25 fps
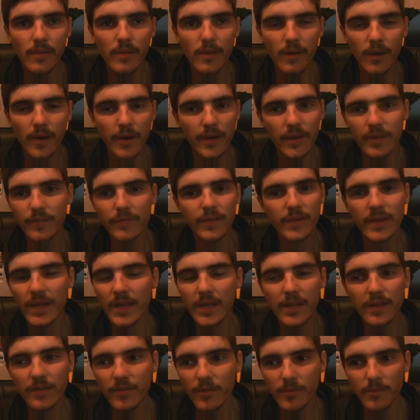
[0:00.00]
I don't think
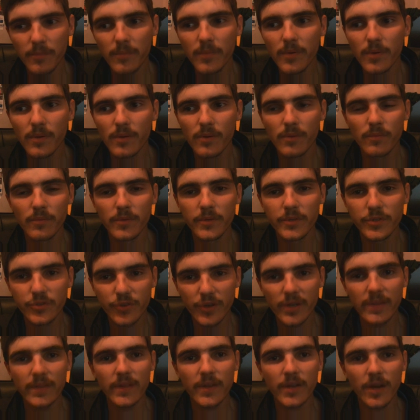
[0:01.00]
any of them would
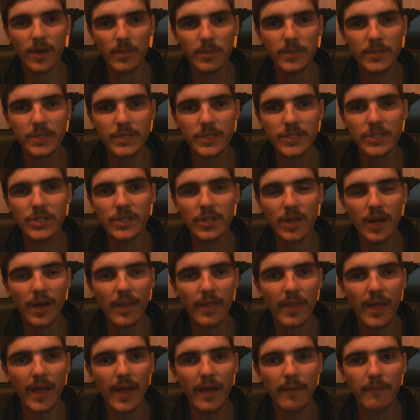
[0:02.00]
treat the competition like
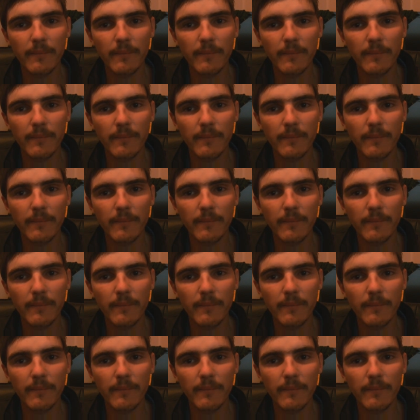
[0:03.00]
that.